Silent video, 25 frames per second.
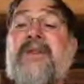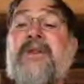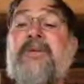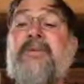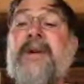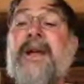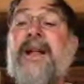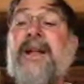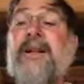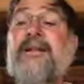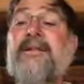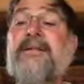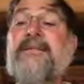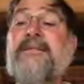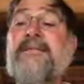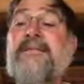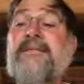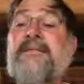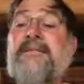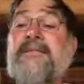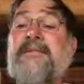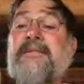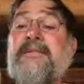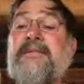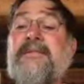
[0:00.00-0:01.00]
Well,
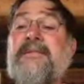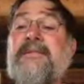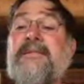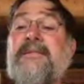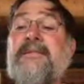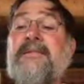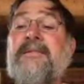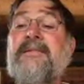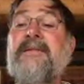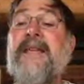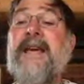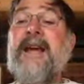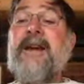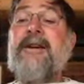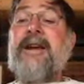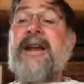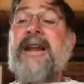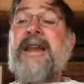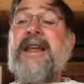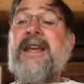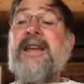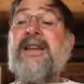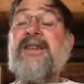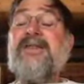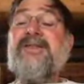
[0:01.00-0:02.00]
there it
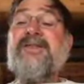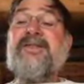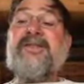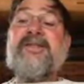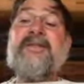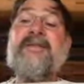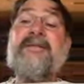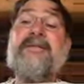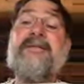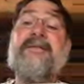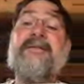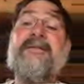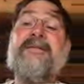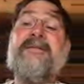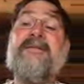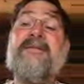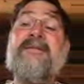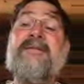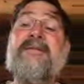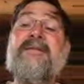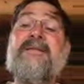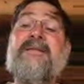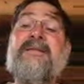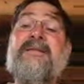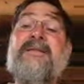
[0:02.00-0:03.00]
is.
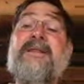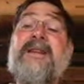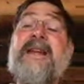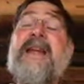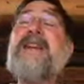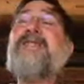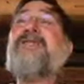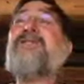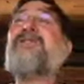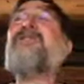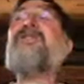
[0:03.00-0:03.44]
It's